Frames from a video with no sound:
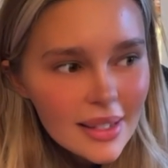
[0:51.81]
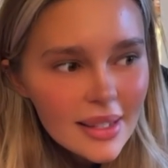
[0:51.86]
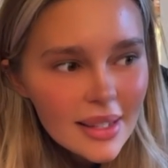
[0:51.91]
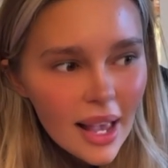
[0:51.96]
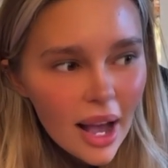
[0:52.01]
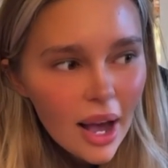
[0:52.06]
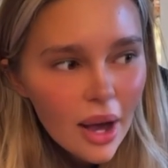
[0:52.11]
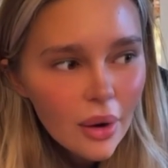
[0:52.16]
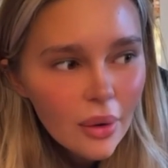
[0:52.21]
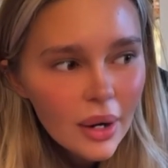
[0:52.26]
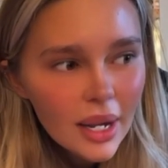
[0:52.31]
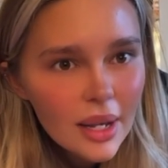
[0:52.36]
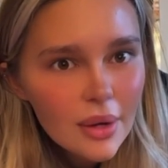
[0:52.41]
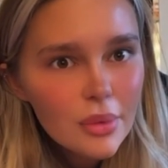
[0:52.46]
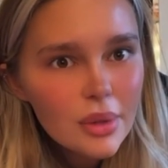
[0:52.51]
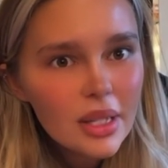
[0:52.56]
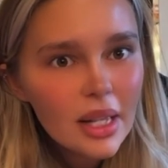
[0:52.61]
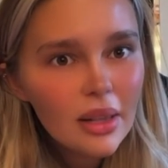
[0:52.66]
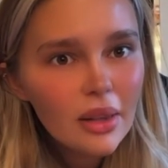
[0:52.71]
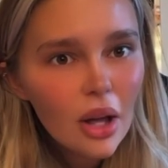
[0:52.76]
So
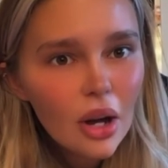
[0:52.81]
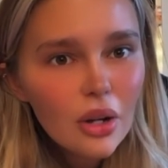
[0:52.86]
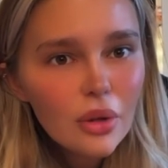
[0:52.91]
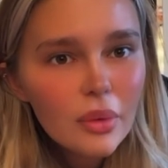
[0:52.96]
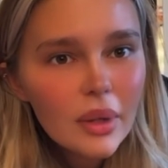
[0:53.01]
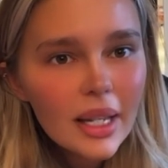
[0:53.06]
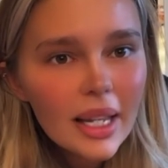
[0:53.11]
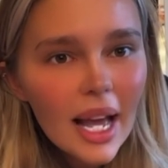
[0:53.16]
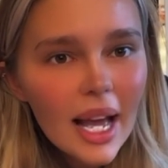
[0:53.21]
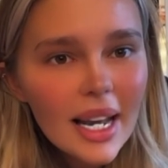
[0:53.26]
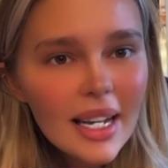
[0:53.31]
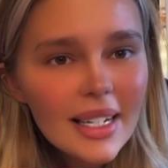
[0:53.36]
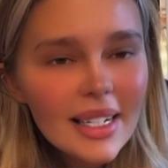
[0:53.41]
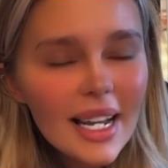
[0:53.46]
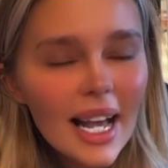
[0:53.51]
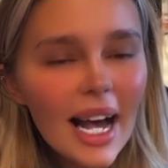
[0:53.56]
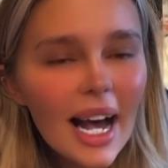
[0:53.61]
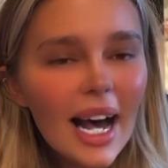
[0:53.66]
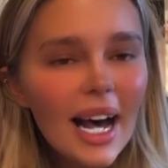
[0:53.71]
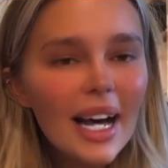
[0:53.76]
it was a long
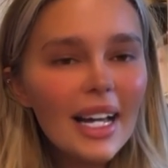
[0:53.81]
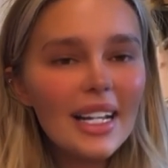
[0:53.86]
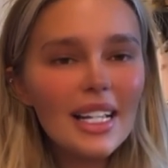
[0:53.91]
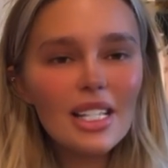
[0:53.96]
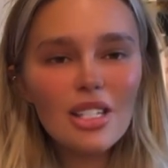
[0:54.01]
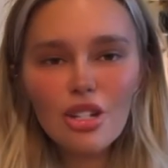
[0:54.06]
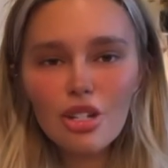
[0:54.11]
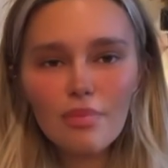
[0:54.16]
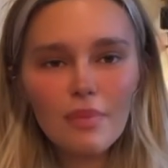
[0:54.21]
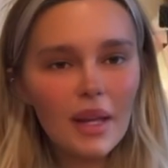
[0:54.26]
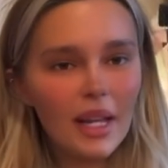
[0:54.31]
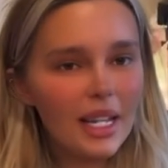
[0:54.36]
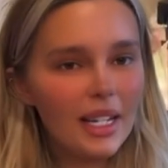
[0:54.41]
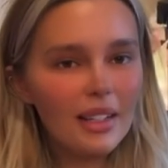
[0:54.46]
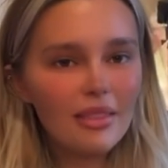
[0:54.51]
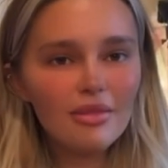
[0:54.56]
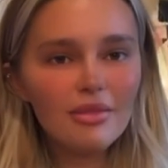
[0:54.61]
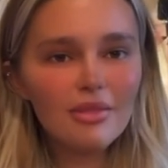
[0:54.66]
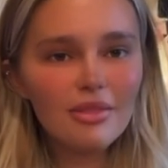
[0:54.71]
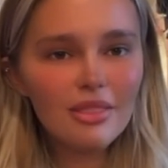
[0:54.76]
weekend and it's just
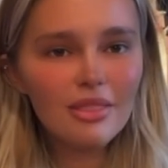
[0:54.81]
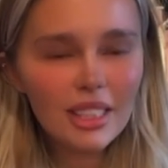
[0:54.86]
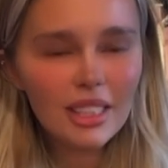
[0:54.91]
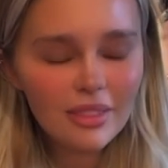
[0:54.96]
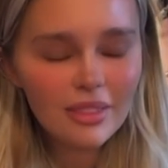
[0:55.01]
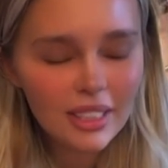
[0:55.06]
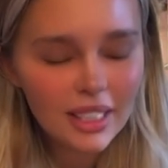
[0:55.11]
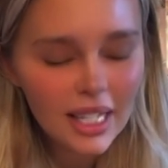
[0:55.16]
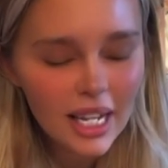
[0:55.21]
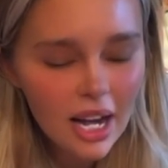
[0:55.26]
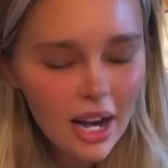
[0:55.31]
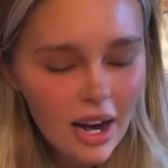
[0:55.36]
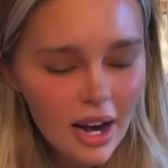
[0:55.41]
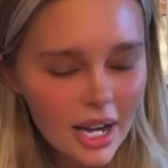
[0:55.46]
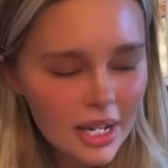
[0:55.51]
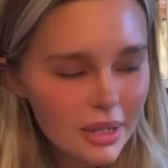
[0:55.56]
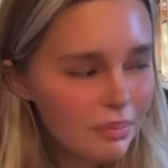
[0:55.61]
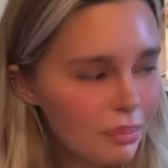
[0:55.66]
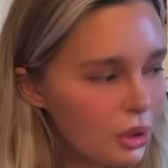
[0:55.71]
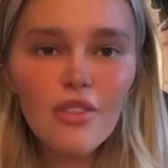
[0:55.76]
been really, really
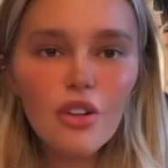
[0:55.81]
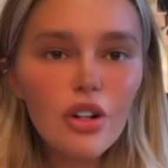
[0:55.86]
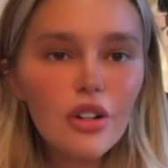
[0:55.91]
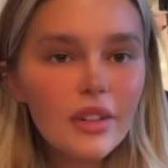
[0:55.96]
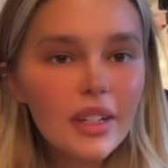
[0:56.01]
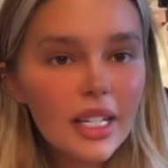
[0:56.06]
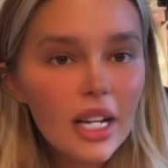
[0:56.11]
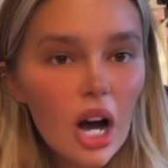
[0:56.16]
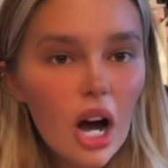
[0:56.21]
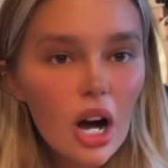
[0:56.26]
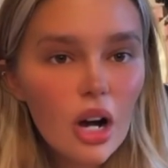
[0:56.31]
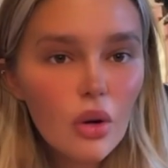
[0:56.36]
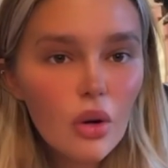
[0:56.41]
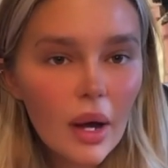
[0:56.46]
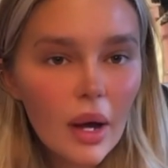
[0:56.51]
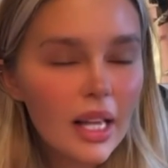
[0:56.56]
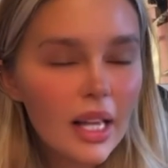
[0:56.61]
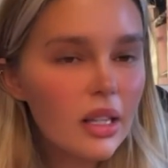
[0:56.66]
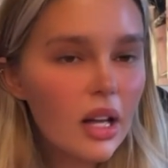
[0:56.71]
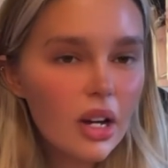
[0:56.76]
hard. I've already got
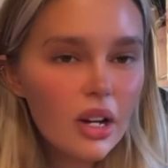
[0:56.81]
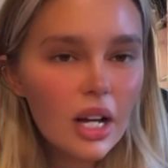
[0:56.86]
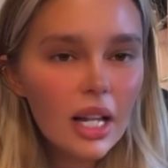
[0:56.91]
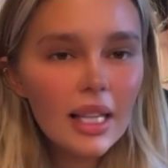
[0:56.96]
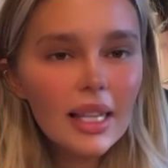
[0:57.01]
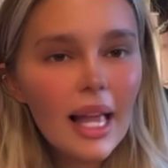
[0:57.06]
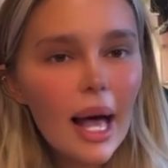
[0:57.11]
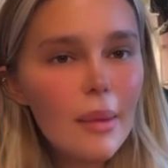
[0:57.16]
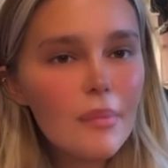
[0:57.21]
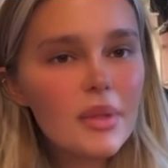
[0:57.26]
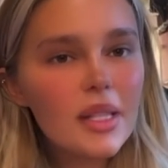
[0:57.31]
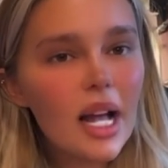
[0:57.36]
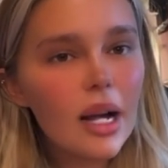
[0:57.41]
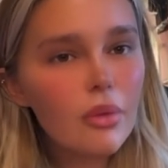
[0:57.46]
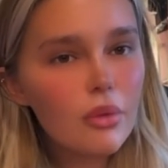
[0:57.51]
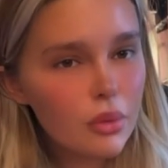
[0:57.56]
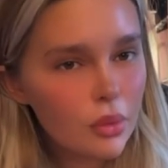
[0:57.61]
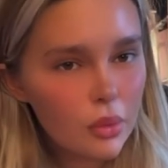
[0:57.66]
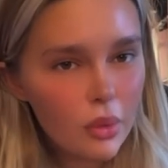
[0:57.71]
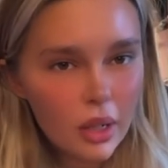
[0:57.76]
quite a lot of collabs that
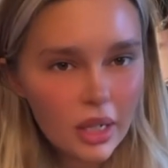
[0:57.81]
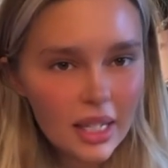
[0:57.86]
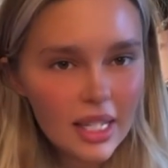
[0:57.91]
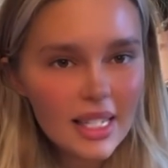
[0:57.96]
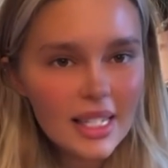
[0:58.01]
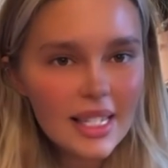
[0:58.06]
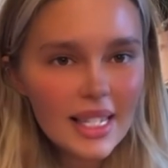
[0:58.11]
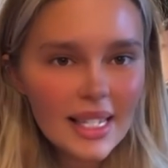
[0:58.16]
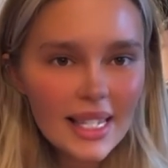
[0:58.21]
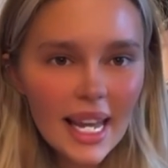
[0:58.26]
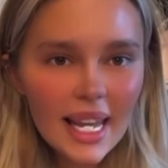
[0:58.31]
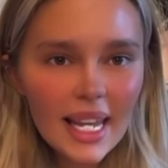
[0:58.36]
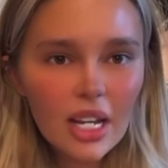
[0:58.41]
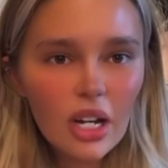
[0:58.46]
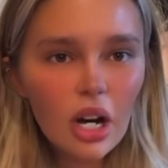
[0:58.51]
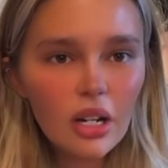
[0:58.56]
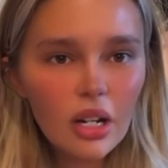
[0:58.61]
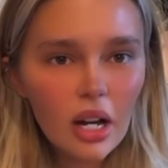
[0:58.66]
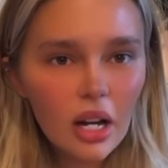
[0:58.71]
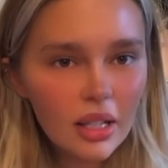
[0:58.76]
I was wanting to take
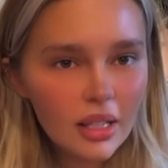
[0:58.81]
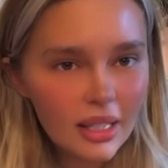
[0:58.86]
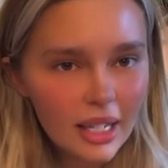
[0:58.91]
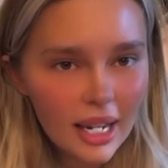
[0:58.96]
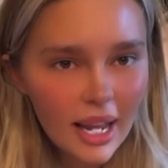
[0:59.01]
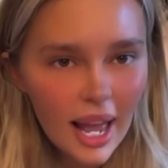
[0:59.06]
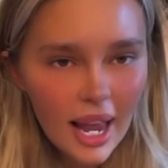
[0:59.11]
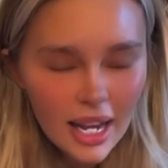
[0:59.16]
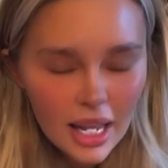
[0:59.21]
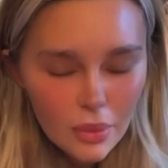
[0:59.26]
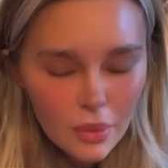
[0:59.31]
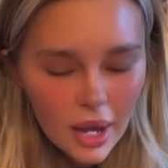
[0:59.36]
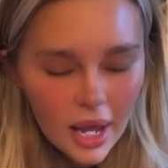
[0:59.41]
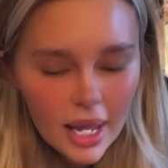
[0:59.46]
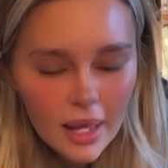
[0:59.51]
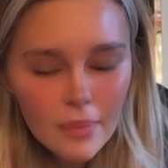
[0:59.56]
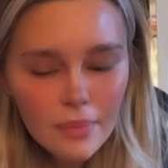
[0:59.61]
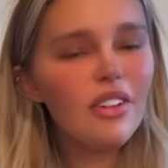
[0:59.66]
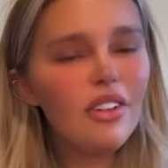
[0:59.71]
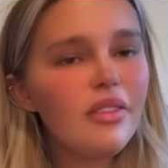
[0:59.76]
on a holiday
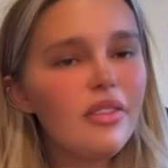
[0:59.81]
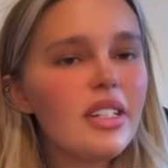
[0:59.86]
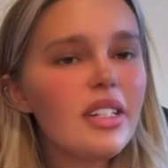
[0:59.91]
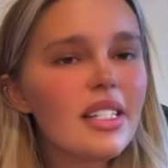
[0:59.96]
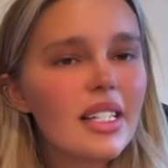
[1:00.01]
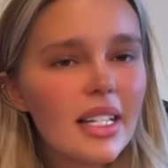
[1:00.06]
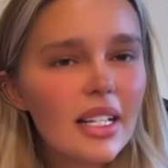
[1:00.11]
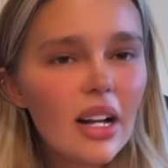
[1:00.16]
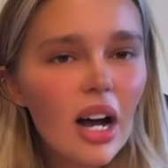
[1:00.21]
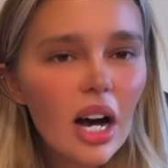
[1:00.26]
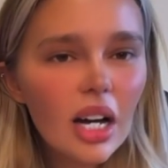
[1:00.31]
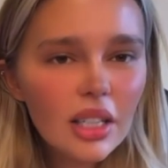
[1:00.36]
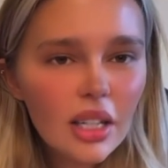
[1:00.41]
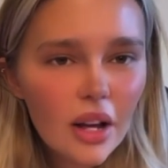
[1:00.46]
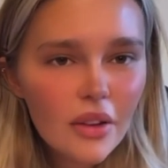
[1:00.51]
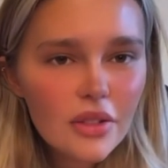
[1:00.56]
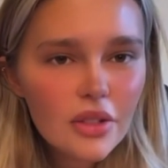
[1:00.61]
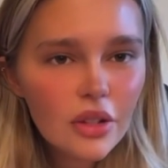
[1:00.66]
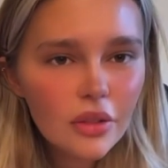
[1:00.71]
anyway. And I've obviously got a lot